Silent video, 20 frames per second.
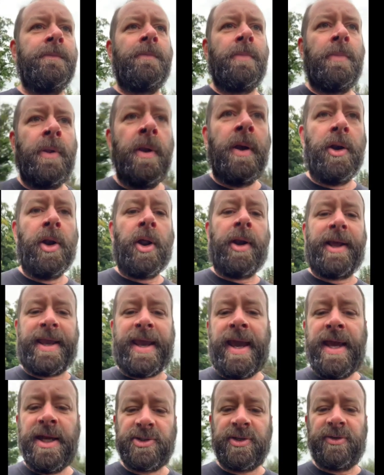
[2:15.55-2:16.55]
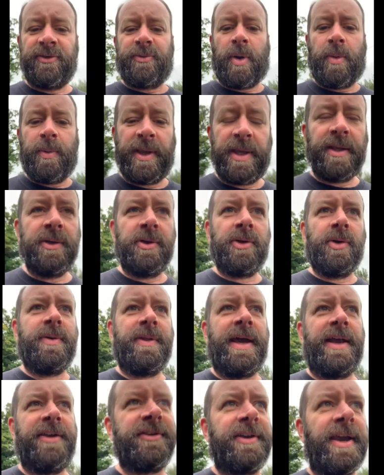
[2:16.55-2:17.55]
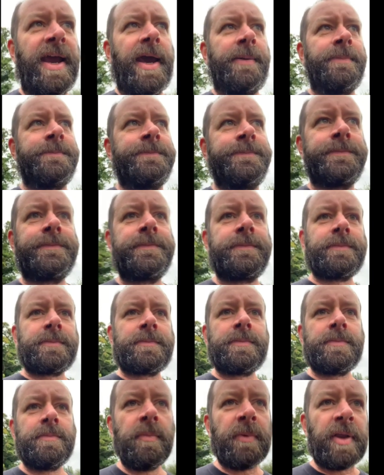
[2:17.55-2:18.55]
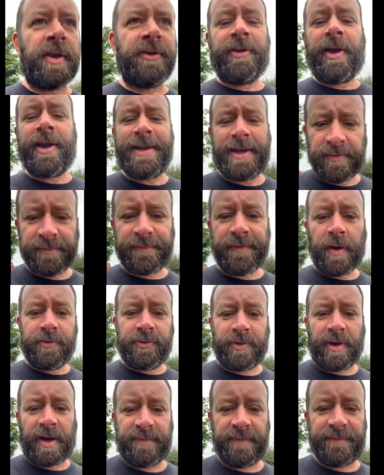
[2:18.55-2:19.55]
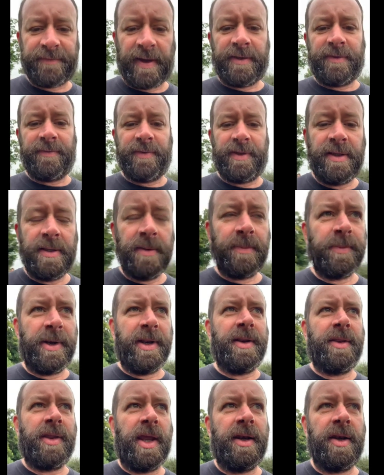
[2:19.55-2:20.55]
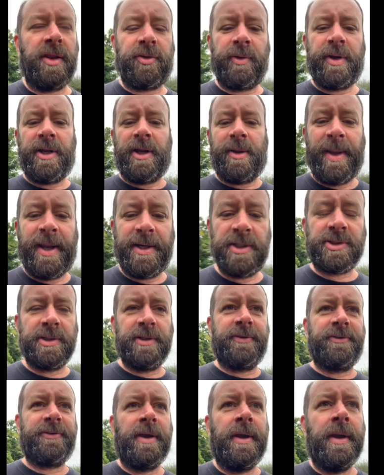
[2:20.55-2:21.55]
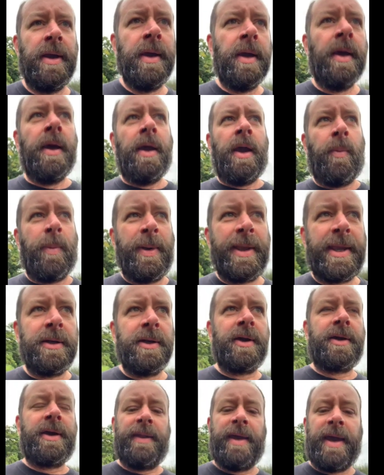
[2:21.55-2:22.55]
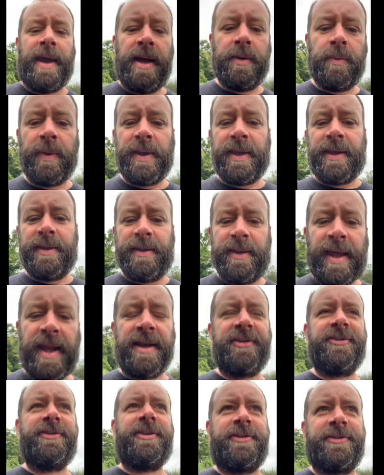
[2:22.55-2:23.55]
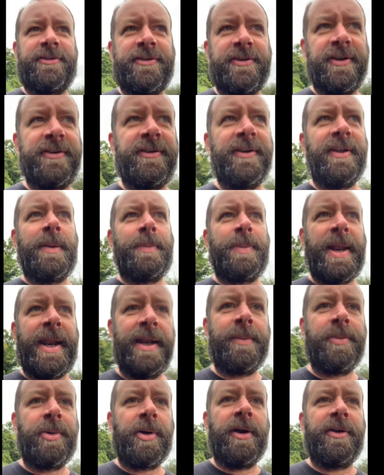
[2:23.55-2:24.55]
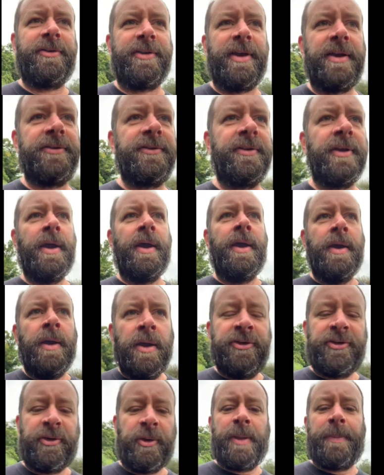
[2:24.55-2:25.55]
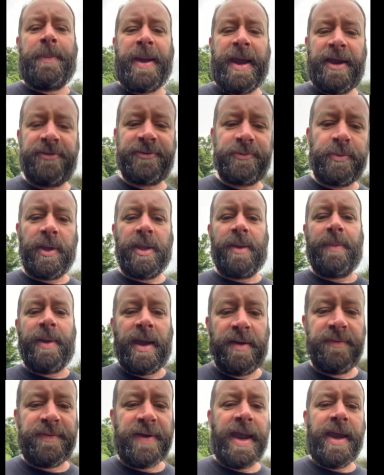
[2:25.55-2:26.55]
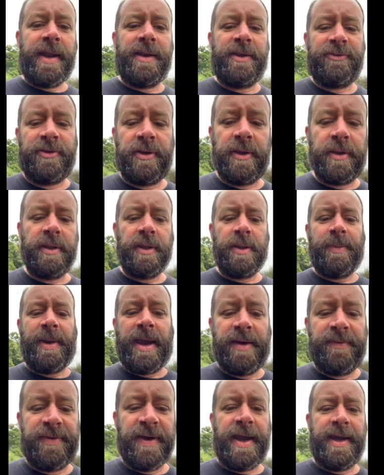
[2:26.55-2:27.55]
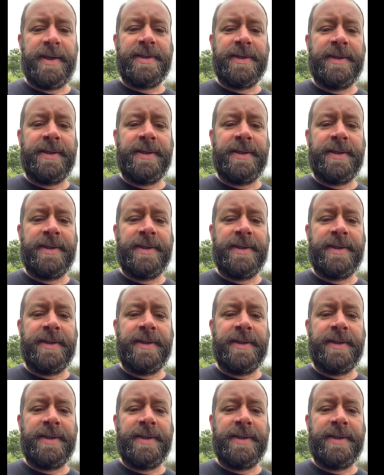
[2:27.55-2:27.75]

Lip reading: And on occasions, what we can do with that scan, it's like a little photograph effectively, but in 3 dimensions. And we can look at that, and that assists us in the planning process. So in the past, what you may have had is you may have had